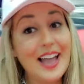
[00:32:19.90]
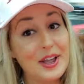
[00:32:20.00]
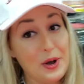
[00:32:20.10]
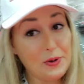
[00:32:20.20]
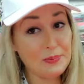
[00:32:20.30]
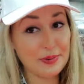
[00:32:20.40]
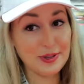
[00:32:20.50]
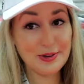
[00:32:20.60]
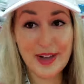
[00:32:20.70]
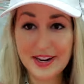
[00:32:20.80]
I hope
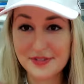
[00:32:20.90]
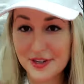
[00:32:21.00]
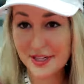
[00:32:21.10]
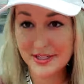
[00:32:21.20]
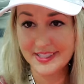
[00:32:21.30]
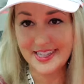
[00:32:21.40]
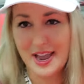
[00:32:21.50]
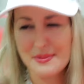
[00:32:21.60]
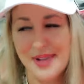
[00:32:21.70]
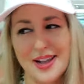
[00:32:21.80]
you had a very good
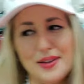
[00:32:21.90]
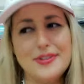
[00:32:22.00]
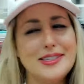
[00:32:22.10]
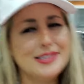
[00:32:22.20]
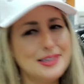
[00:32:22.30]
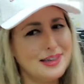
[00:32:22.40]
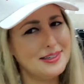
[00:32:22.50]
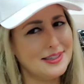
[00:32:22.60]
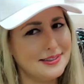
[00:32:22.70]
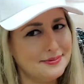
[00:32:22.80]
time. Obviously, I
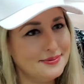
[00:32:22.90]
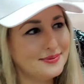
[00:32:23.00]
did.